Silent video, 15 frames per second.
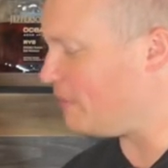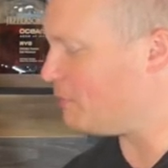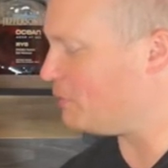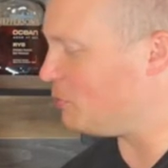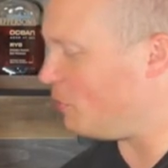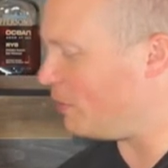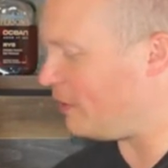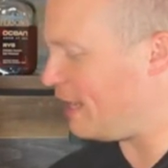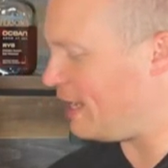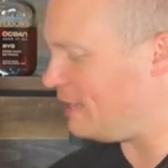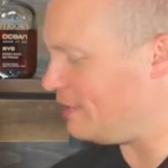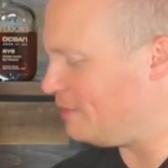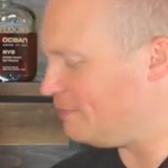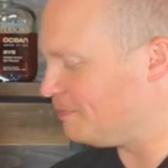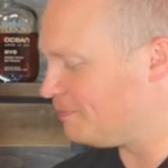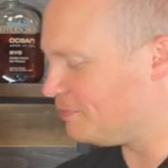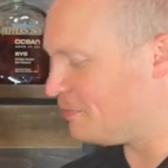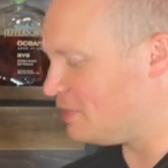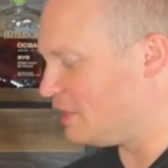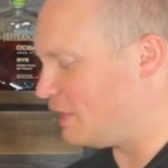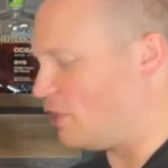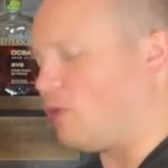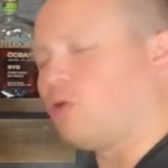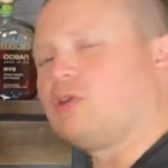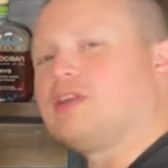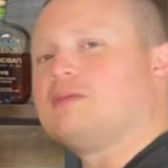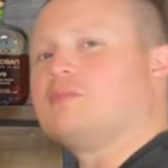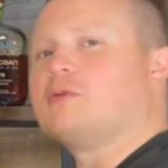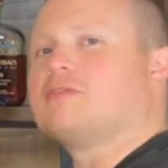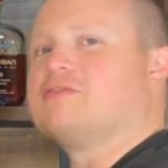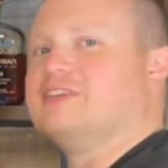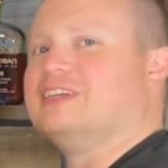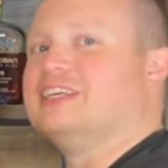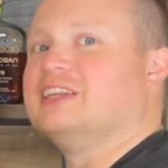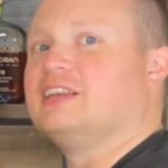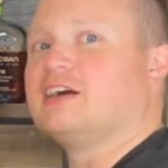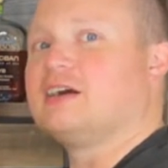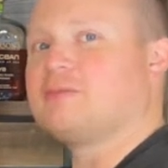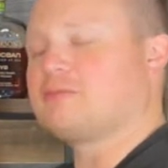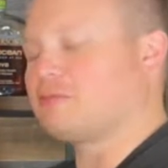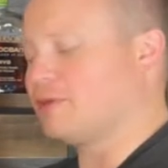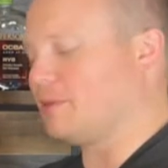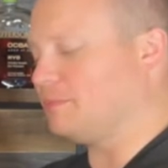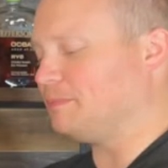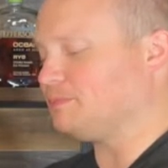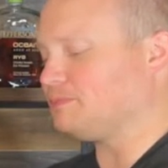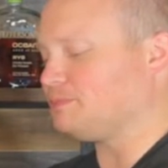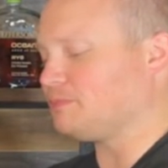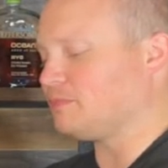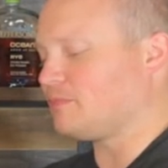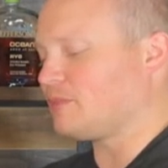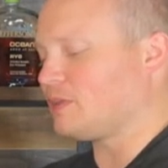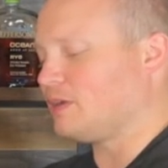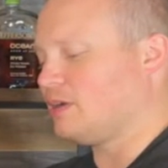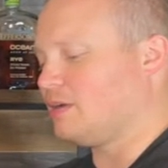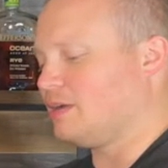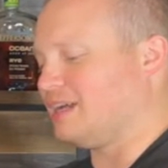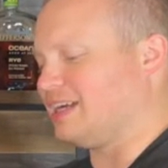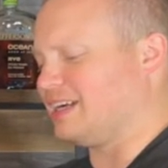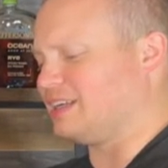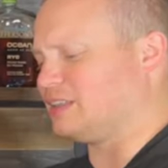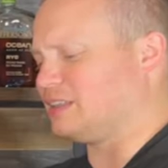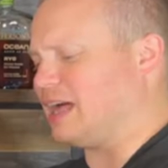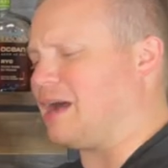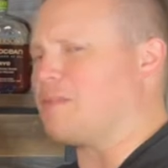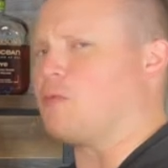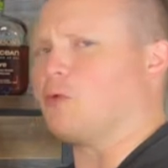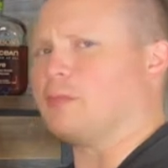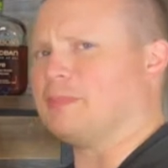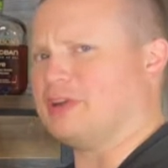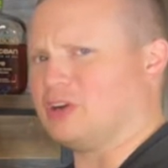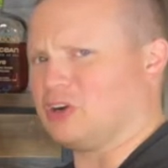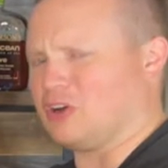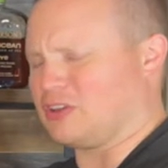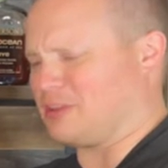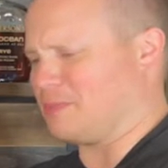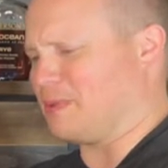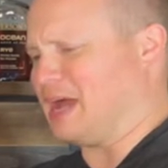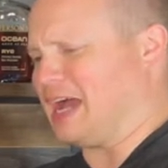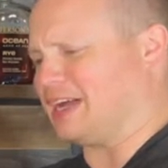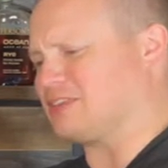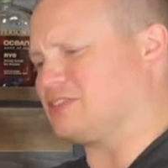with the water added, get a whole lot more vanilla up front and a lot more bitter on the back.